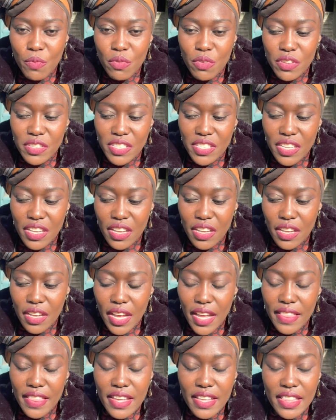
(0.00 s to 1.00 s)
was I
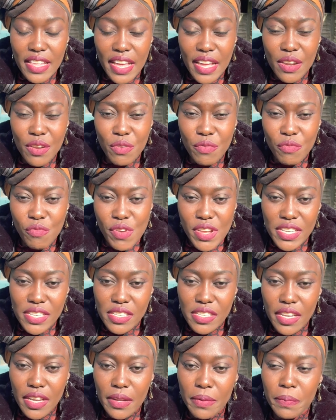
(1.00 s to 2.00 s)
think the end of
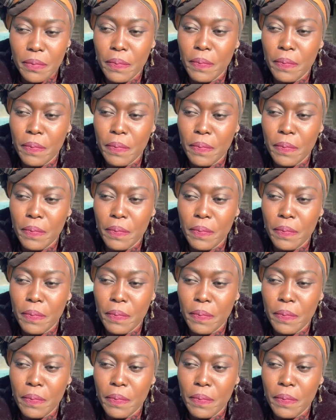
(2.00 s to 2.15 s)
winter,